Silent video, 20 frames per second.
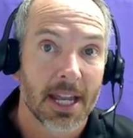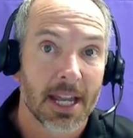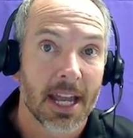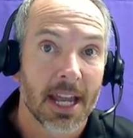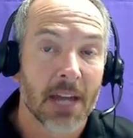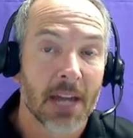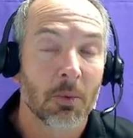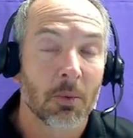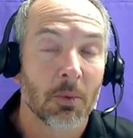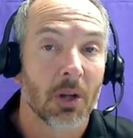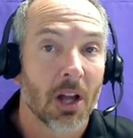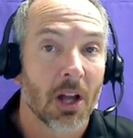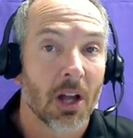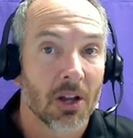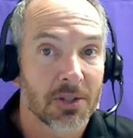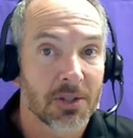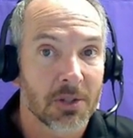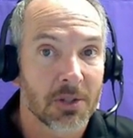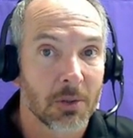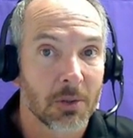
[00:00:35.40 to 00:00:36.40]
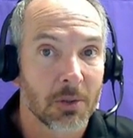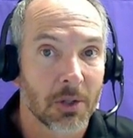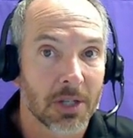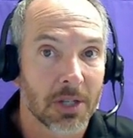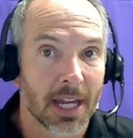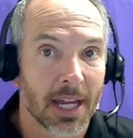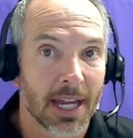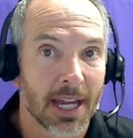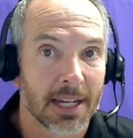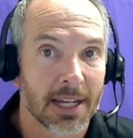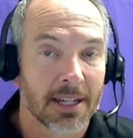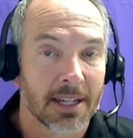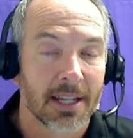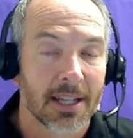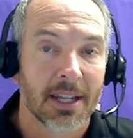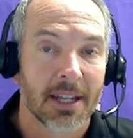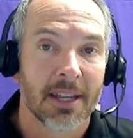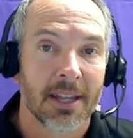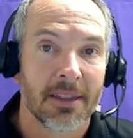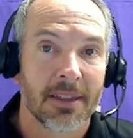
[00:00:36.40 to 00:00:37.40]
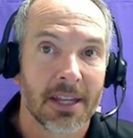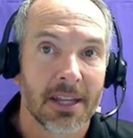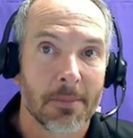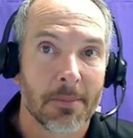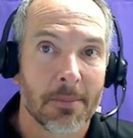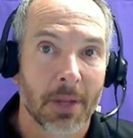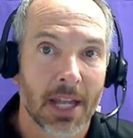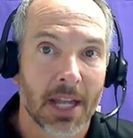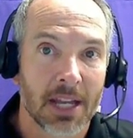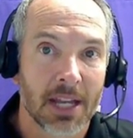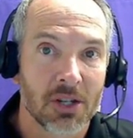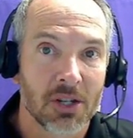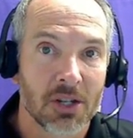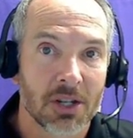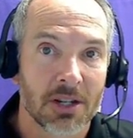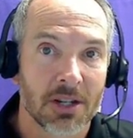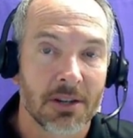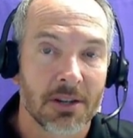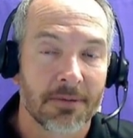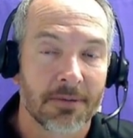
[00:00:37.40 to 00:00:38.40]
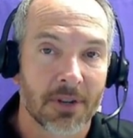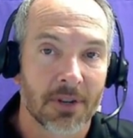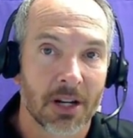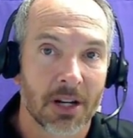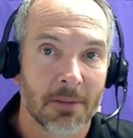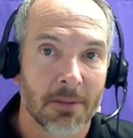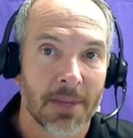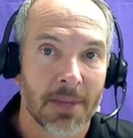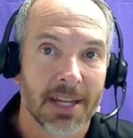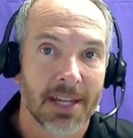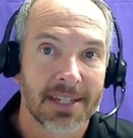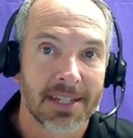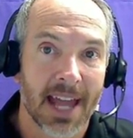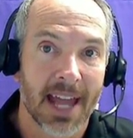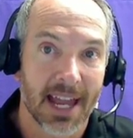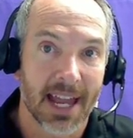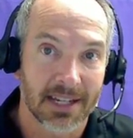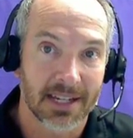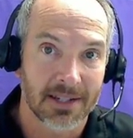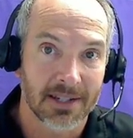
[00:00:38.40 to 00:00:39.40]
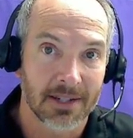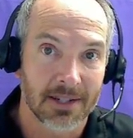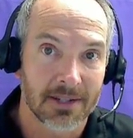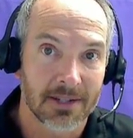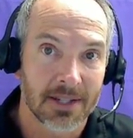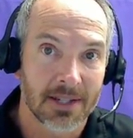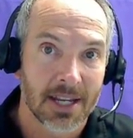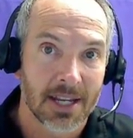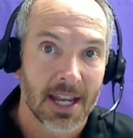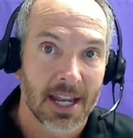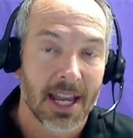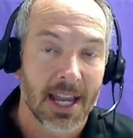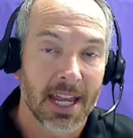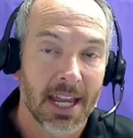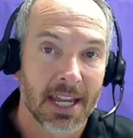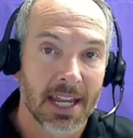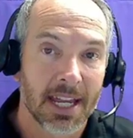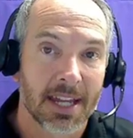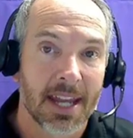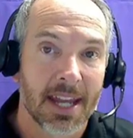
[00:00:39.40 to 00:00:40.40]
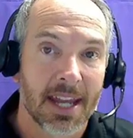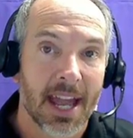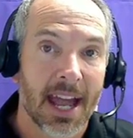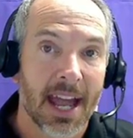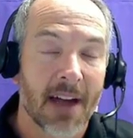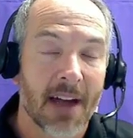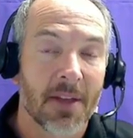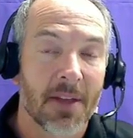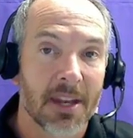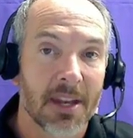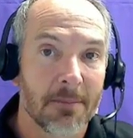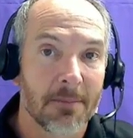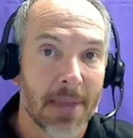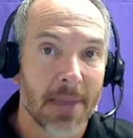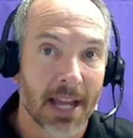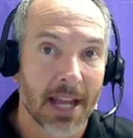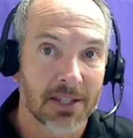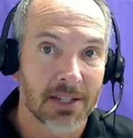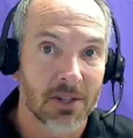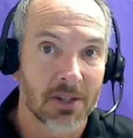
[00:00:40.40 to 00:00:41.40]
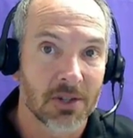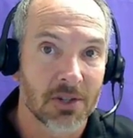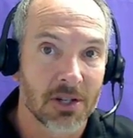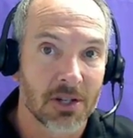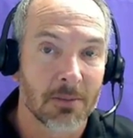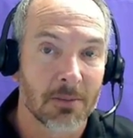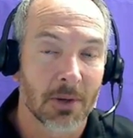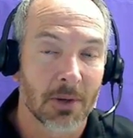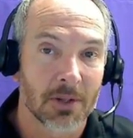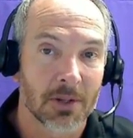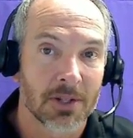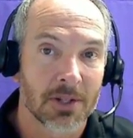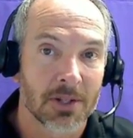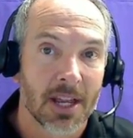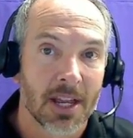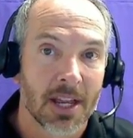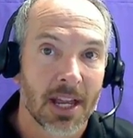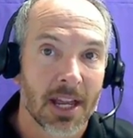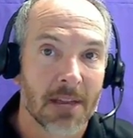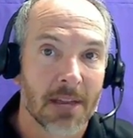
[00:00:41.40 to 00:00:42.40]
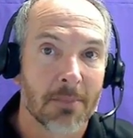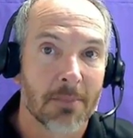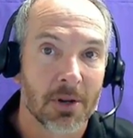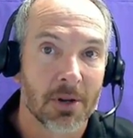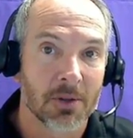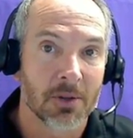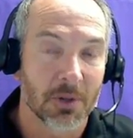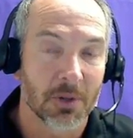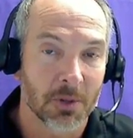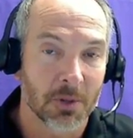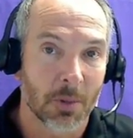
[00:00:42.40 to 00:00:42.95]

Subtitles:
And we'll also look at the implication from taxes and how that impacts consumers and producers'